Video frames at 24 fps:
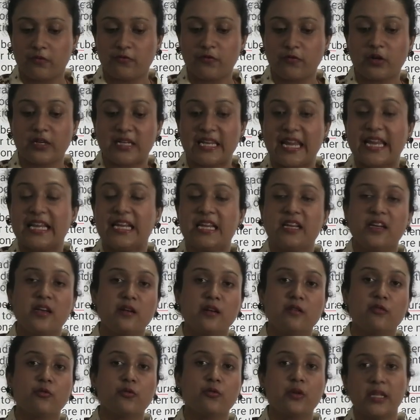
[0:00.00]
For daily
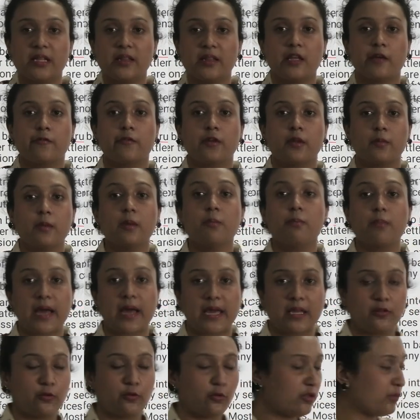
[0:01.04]
needs only, they will be
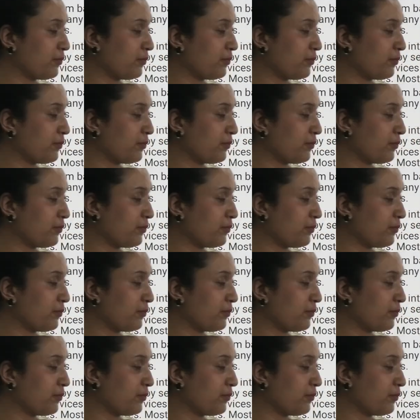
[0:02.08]
buying those